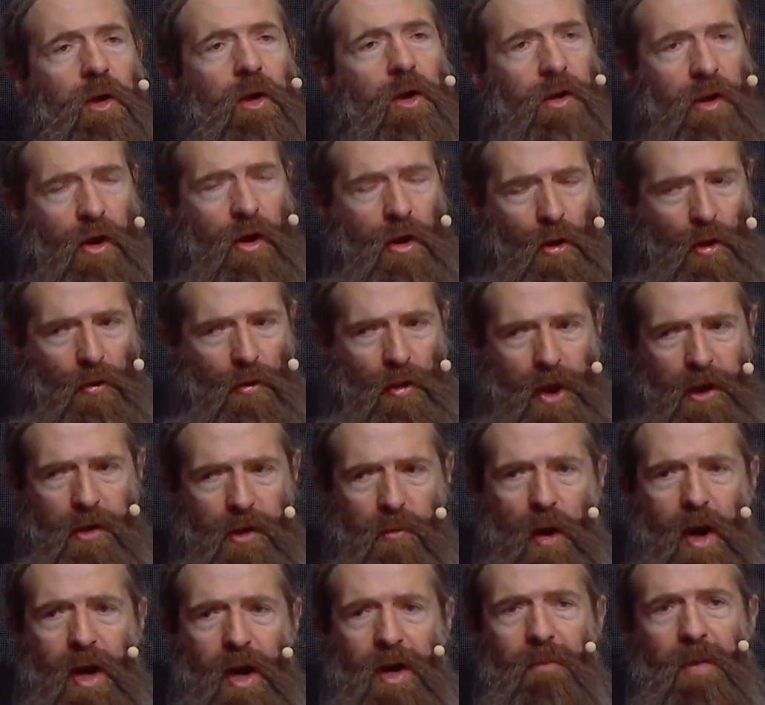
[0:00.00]
So that's
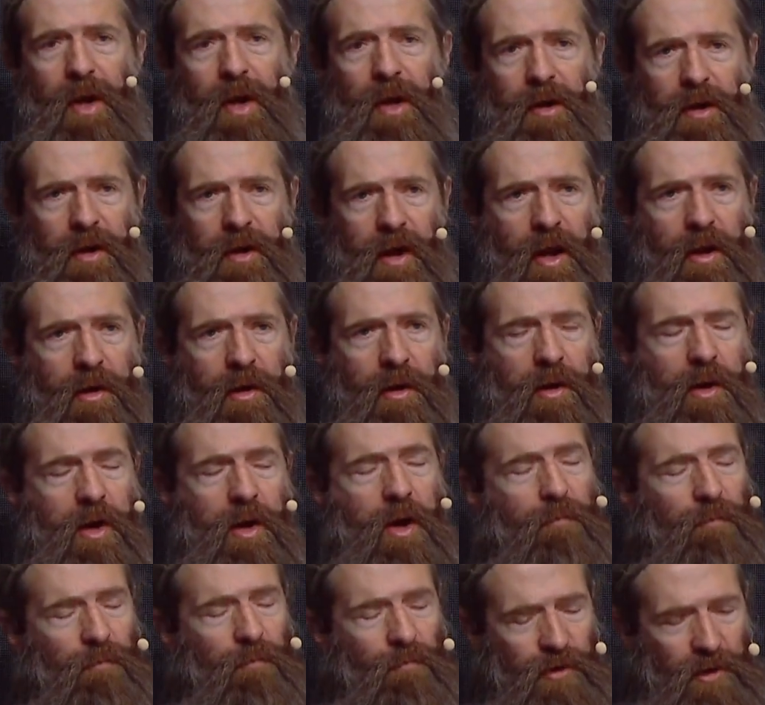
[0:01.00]
why it makes sense
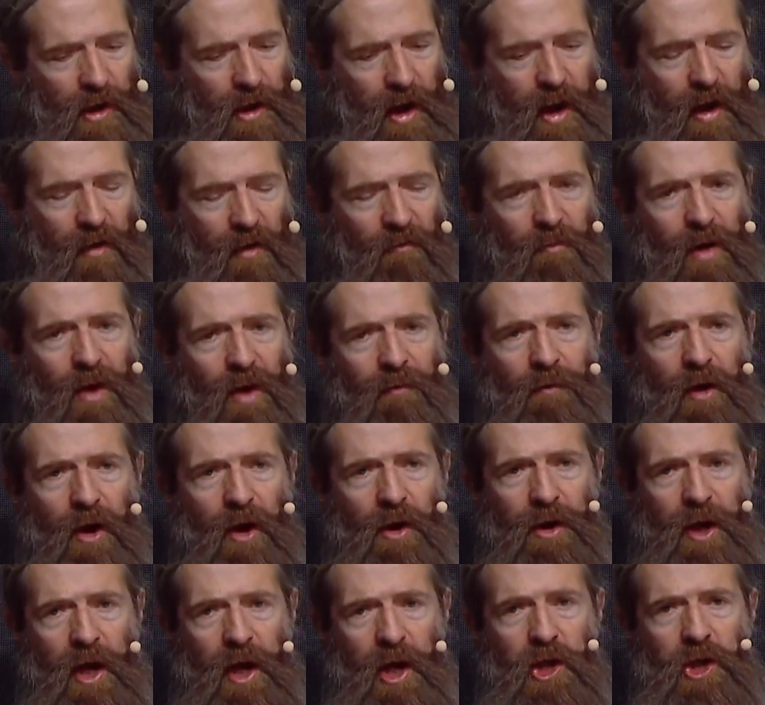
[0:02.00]
to have my
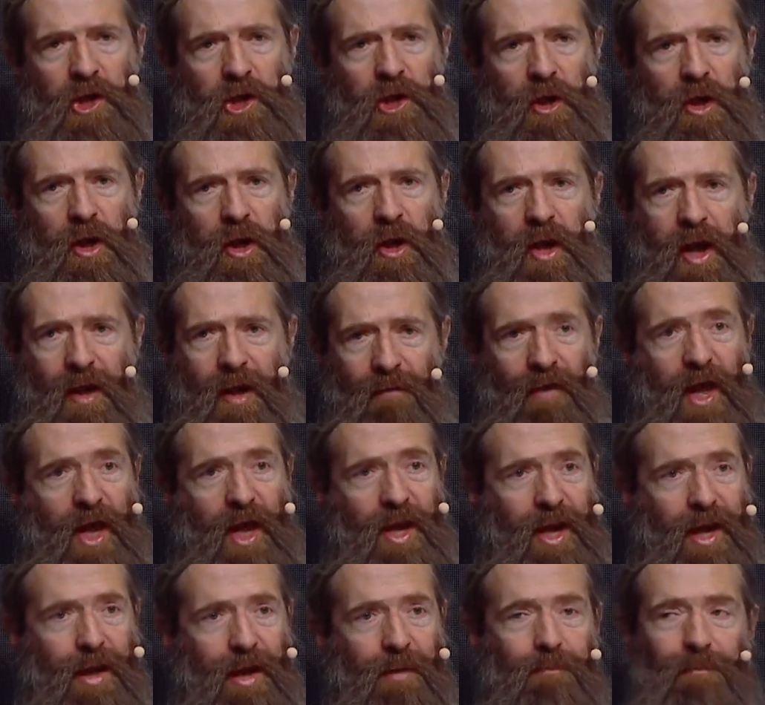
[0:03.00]
foundation have that
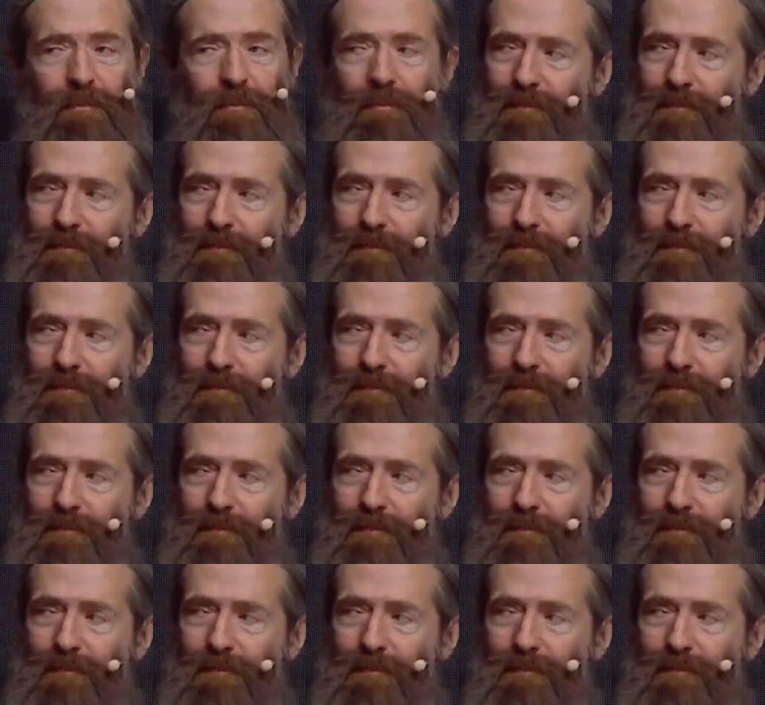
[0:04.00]
name.